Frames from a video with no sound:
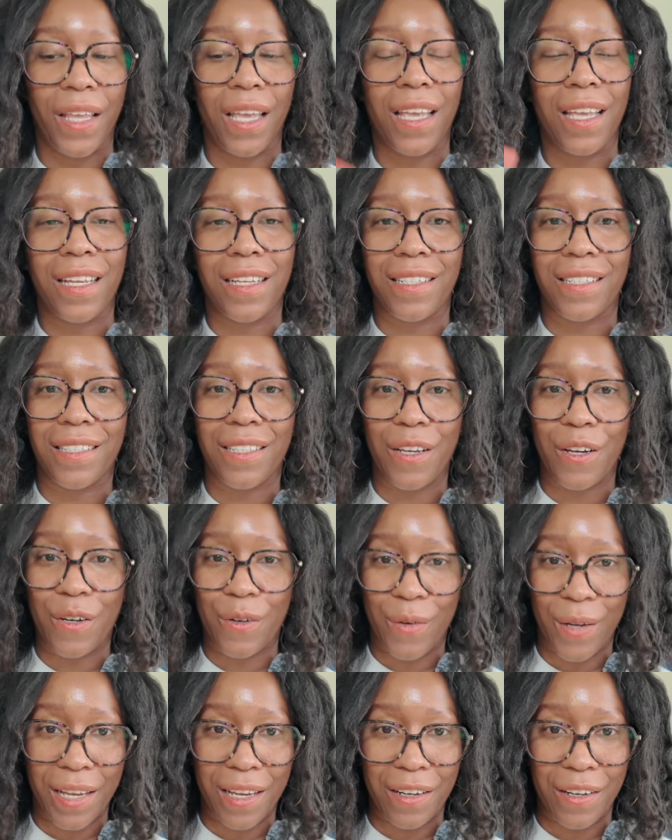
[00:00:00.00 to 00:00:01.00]
And
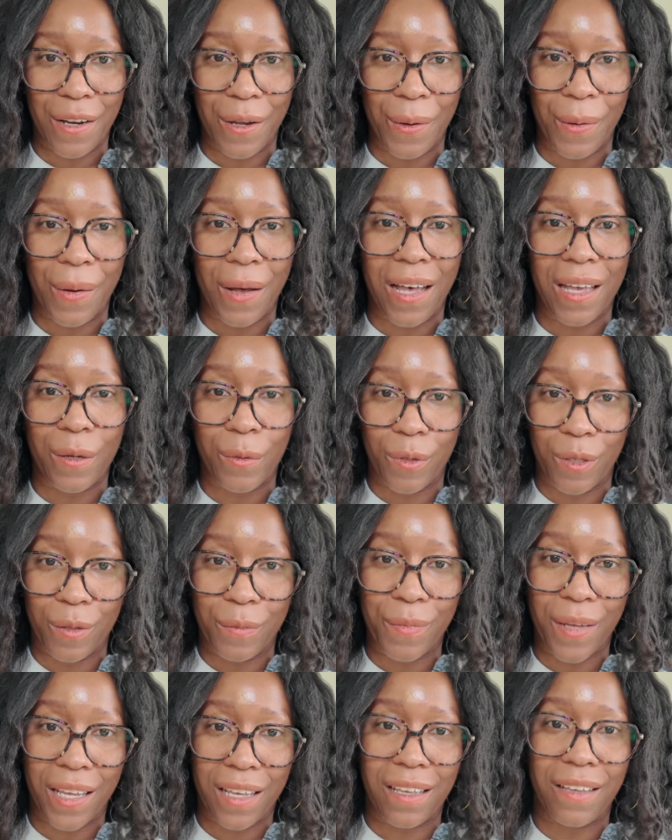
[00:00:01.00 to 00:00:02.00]
quick note, I will
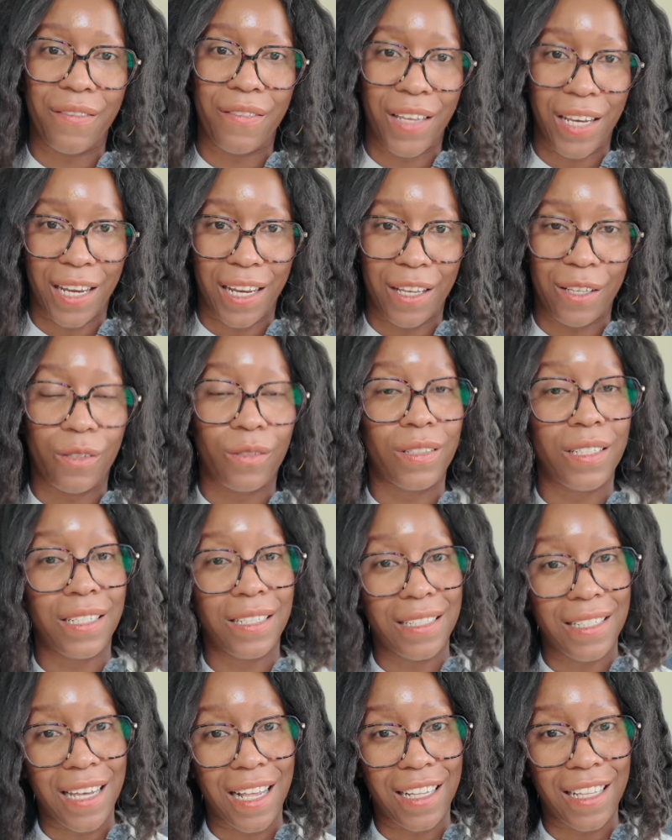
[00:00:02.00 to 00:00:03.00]
make a video
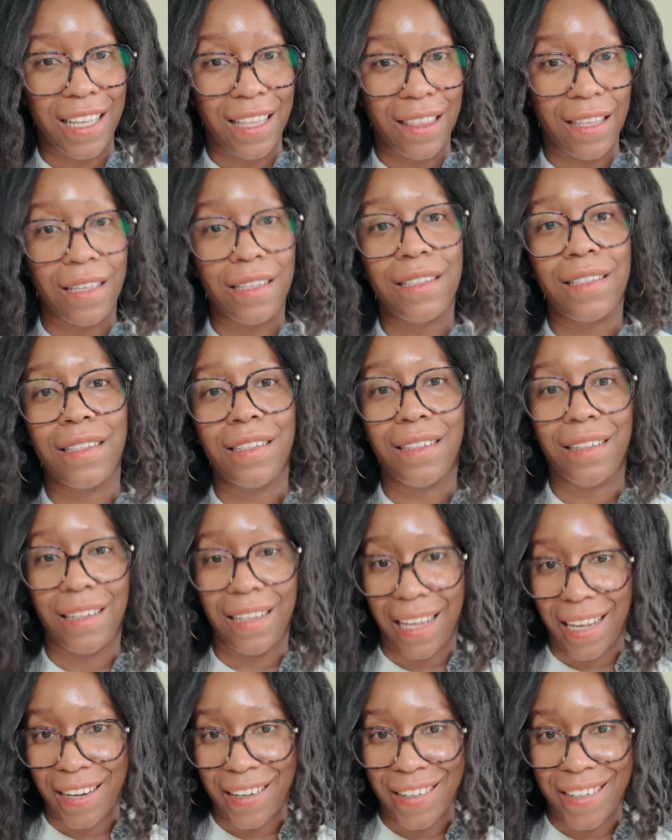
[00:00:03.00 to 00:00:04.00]
detailing this
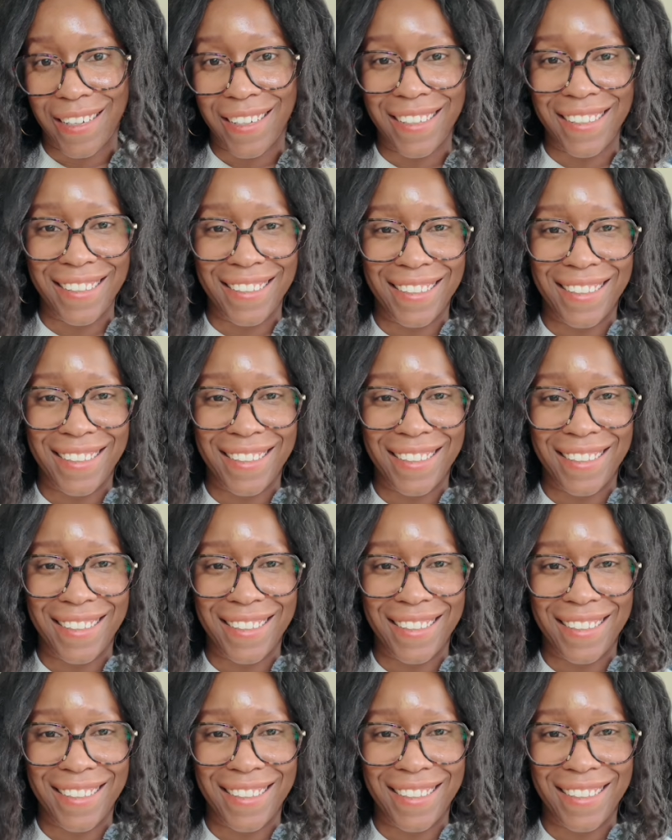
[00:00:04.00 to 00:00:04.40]
later.